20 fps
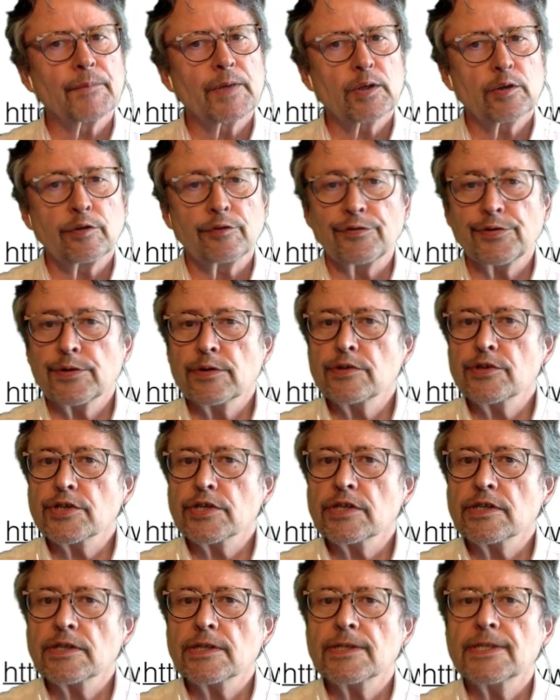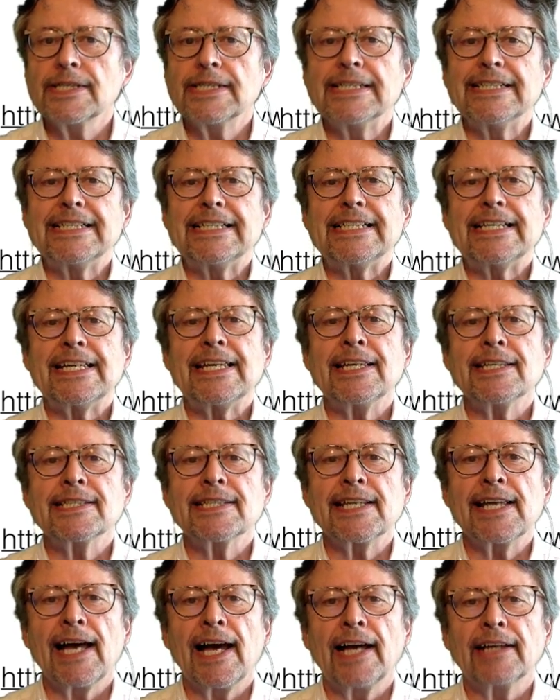confusion, is
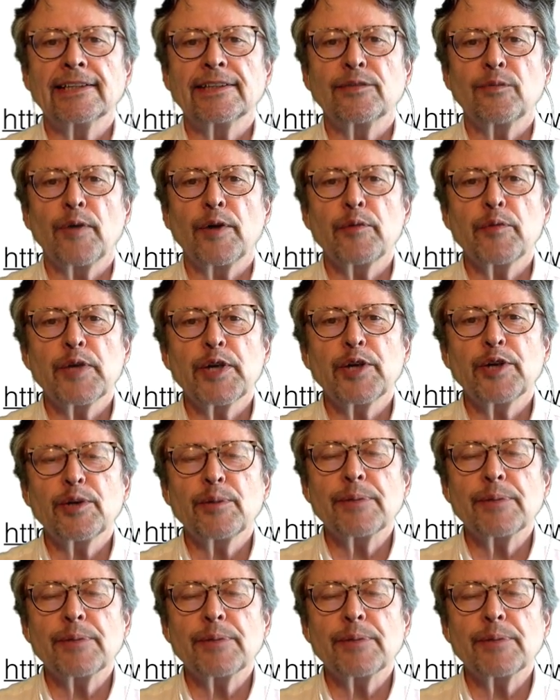that when we're going to